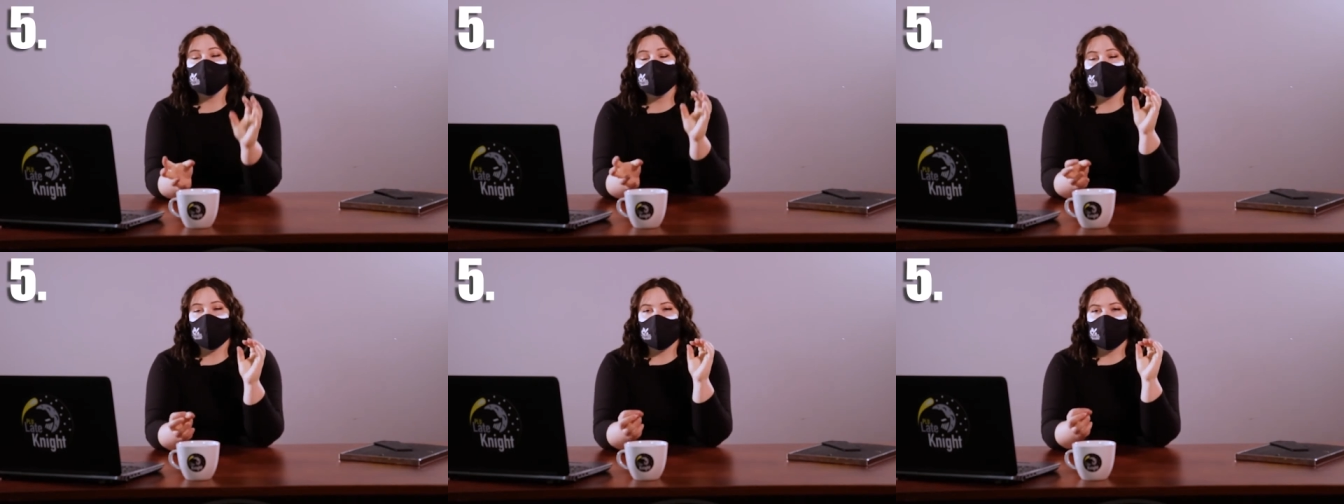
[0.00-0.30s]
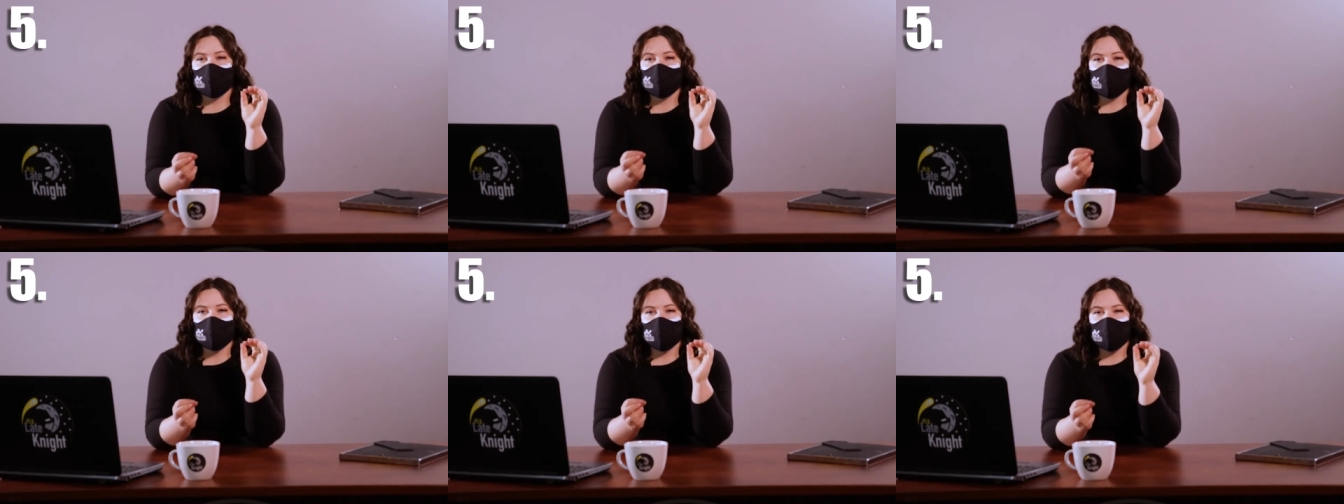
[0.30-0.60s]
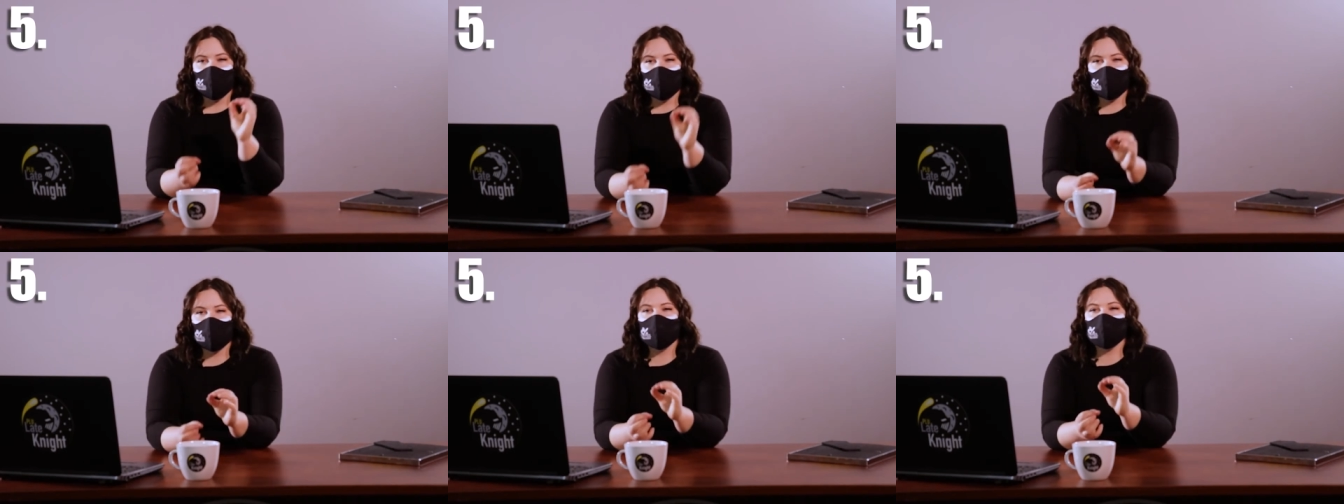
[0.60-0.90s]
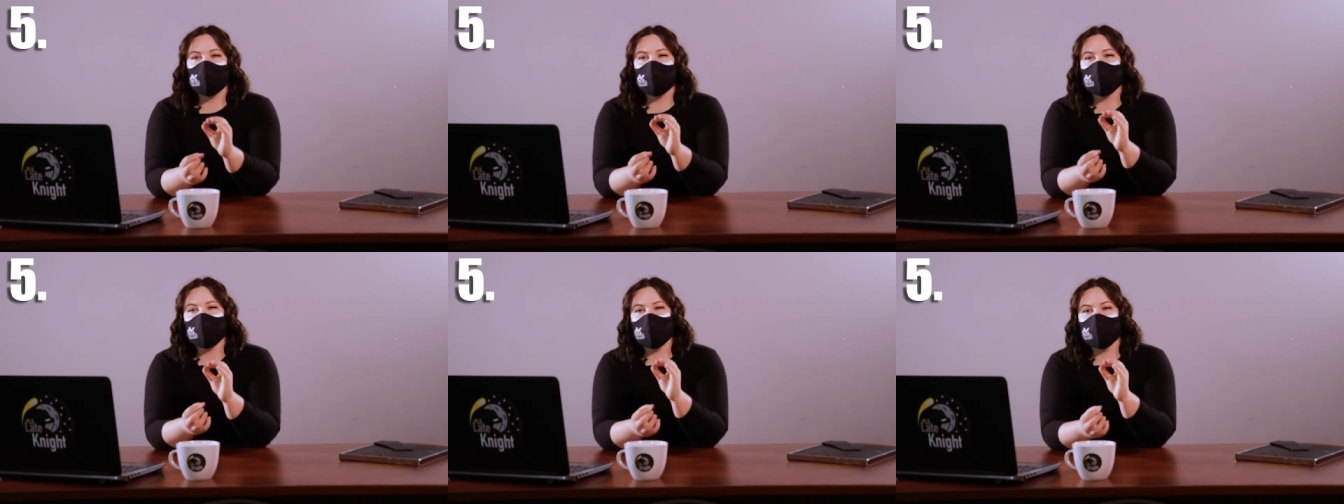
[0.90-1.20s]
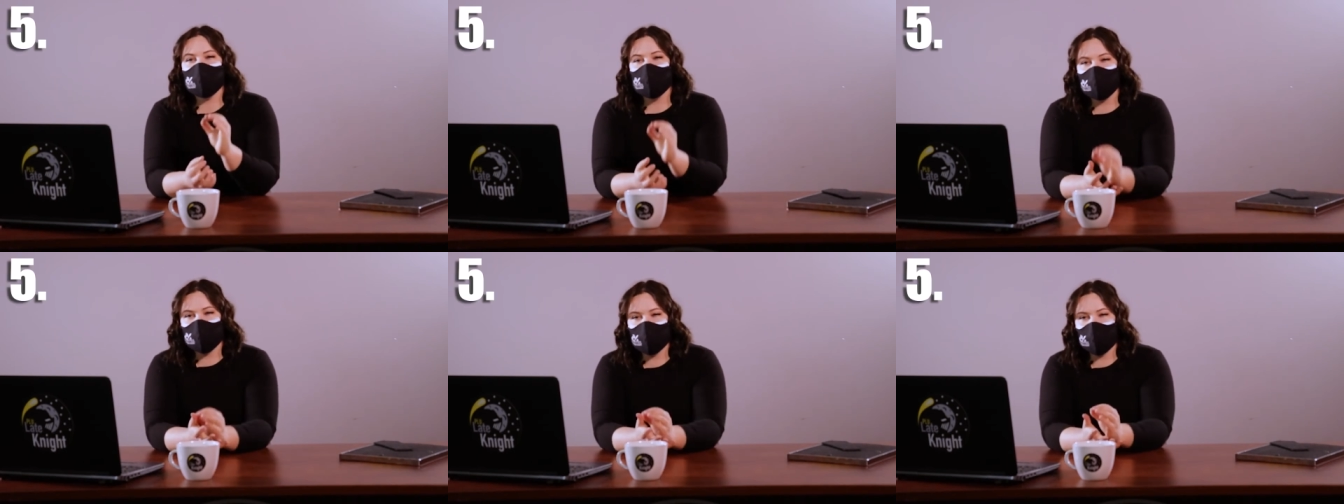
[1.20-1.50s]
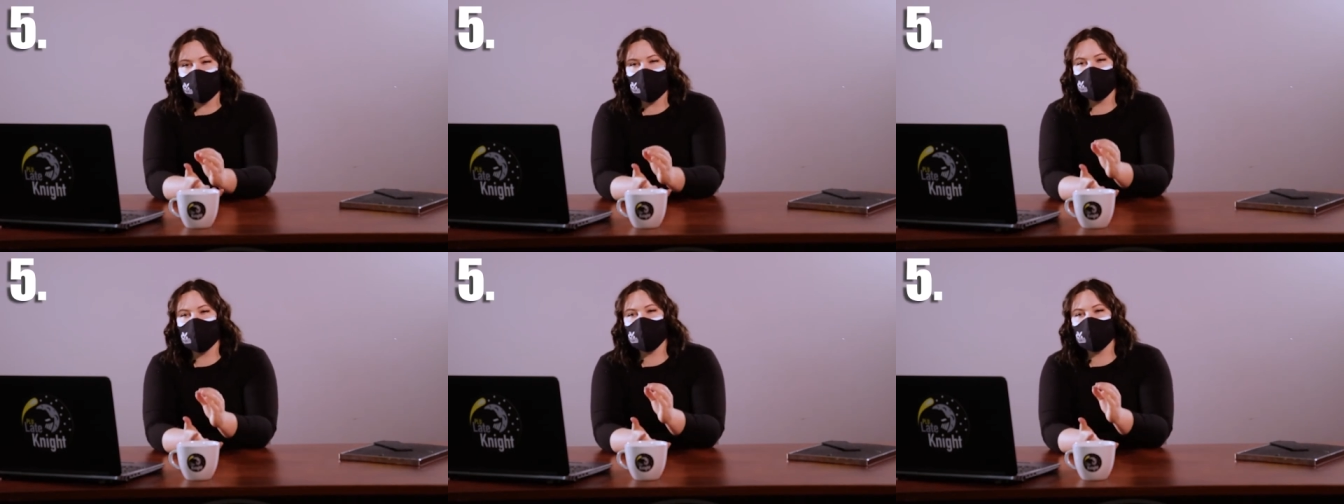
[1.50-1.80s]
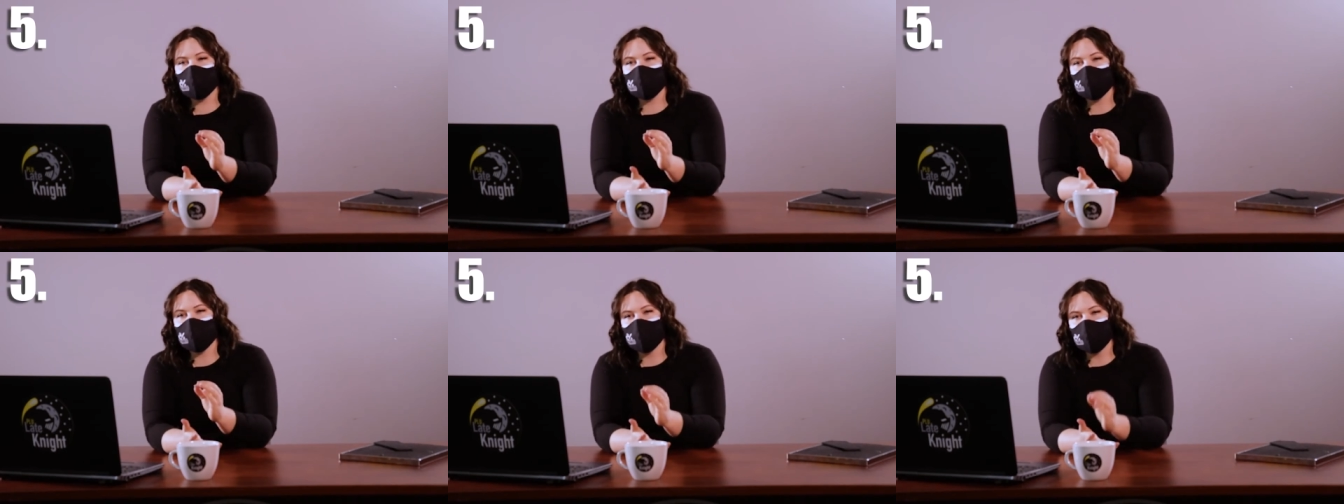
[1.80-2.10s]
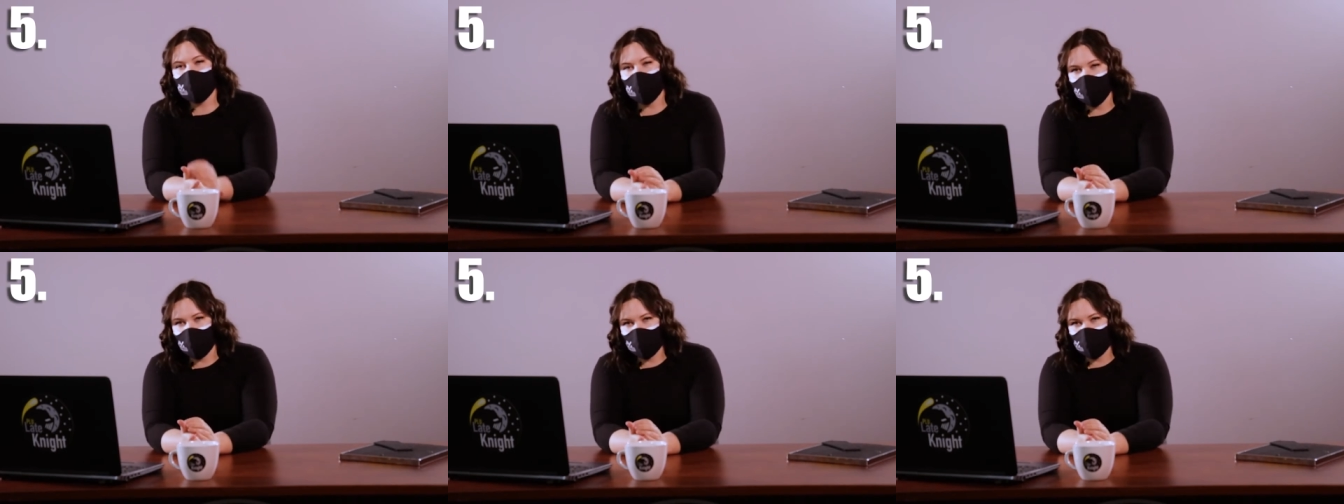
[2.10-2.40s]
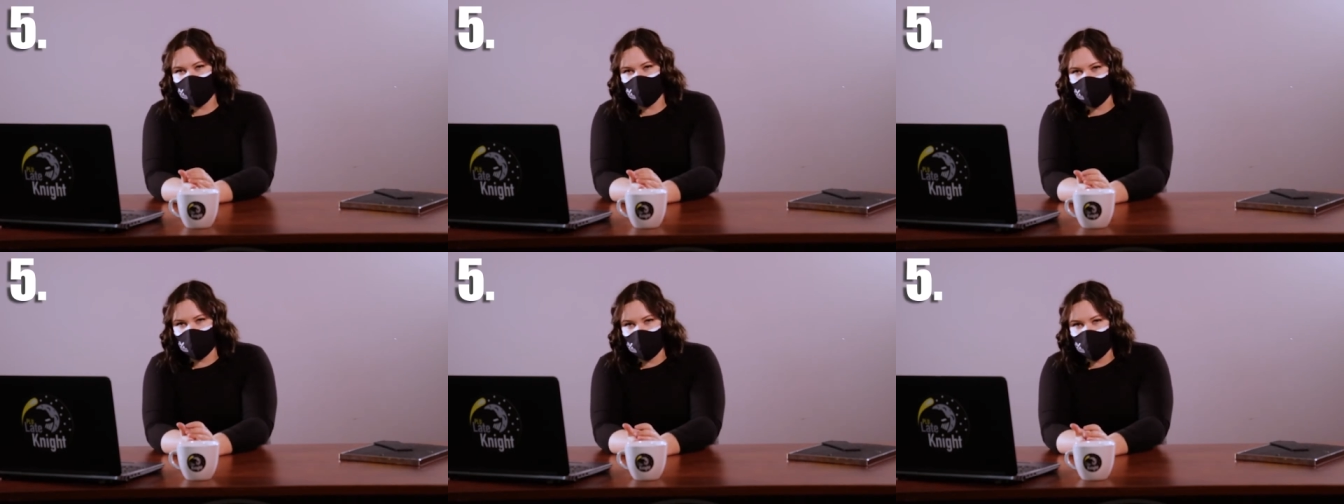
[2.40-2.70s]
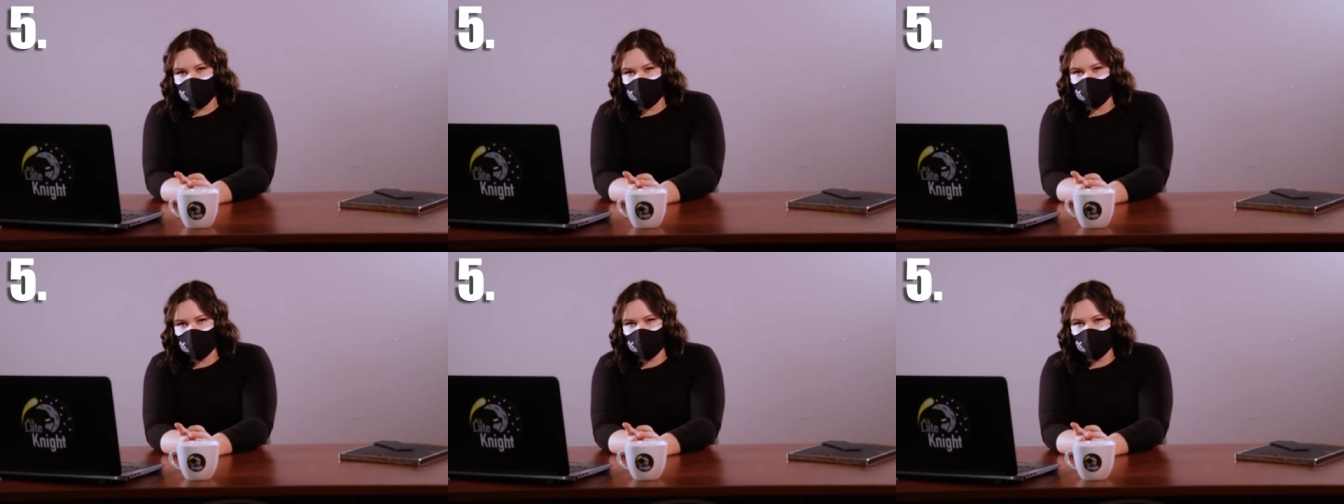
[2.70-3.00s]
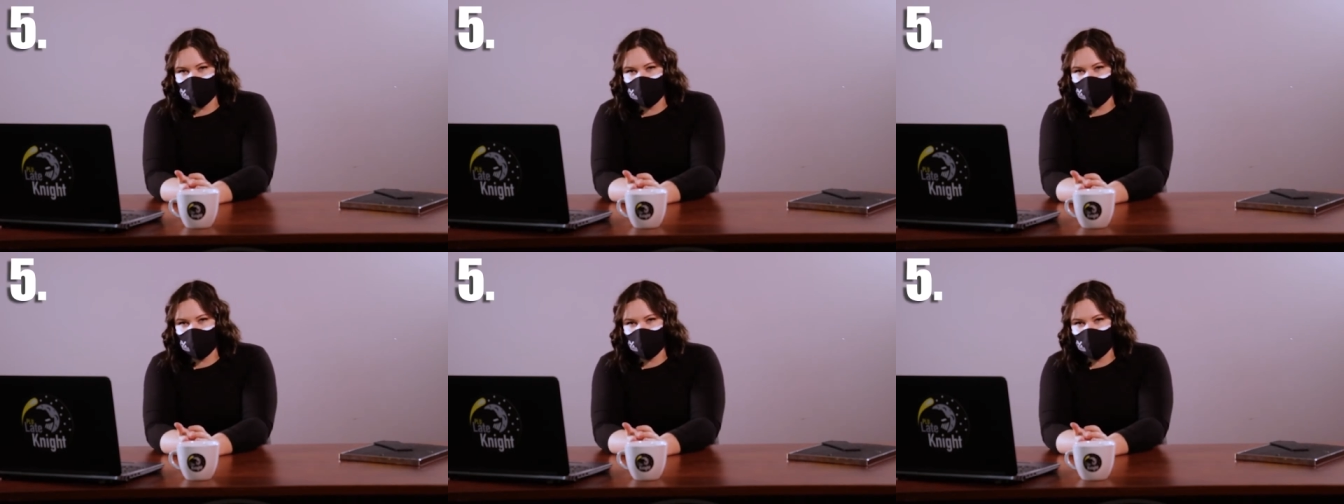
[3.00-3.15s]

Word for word: make the ugliest face possible.